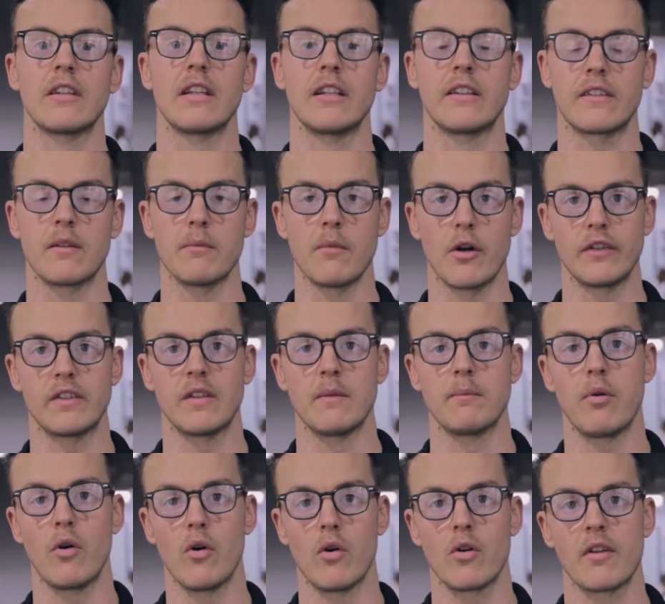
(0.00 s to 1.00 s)
That's the most
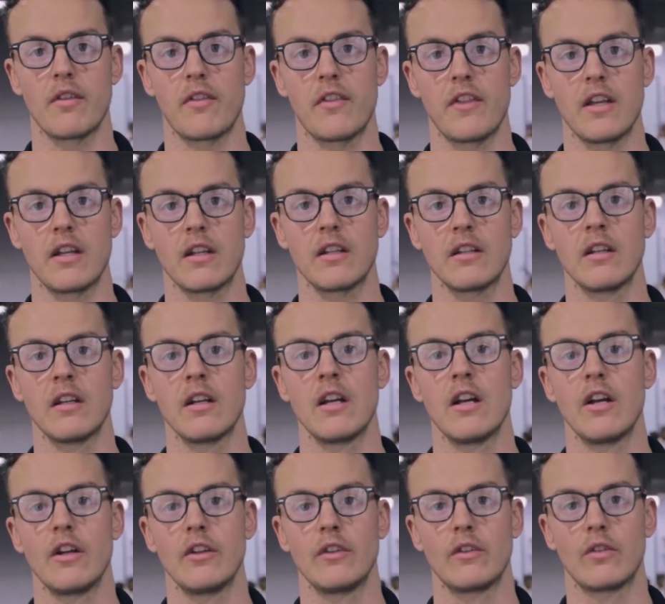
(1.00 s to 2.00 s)
important thing
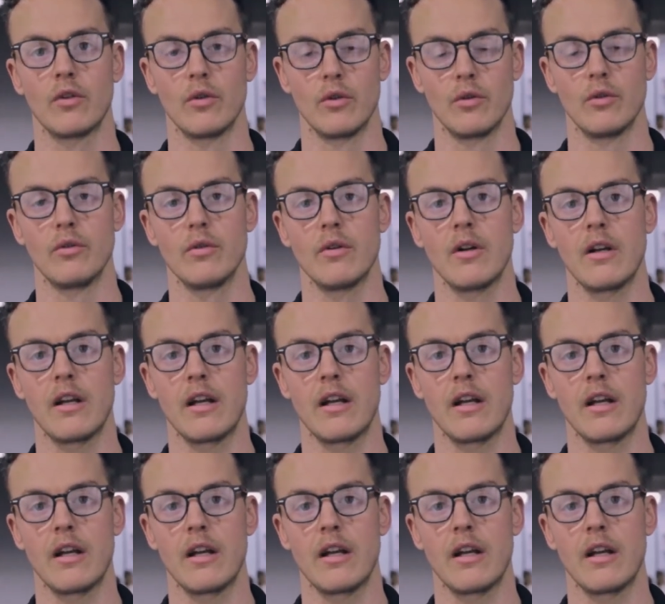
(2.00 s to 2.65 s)
to